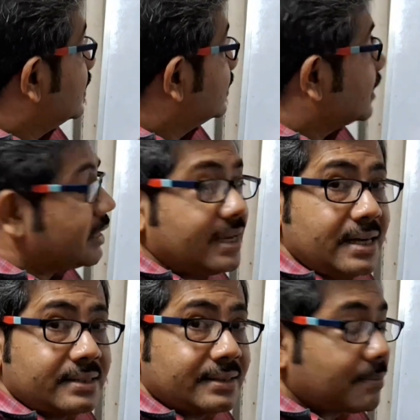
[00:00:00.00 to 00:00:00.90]
the
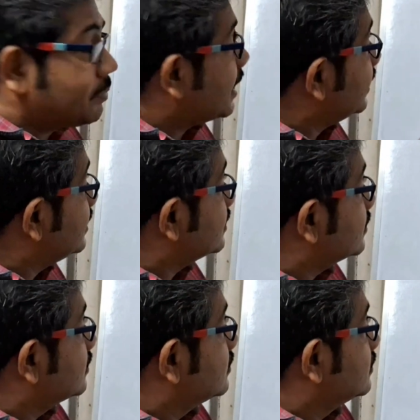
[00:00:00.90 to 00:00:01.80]
heat supplied
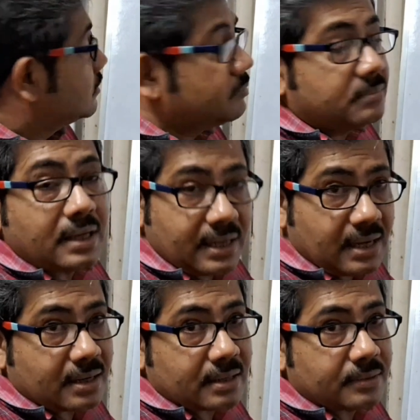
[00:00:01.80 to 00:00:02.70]

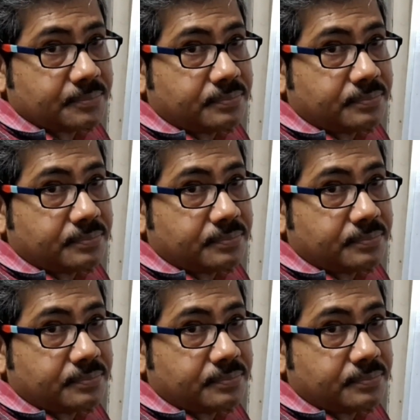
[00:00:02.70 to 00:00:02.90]
here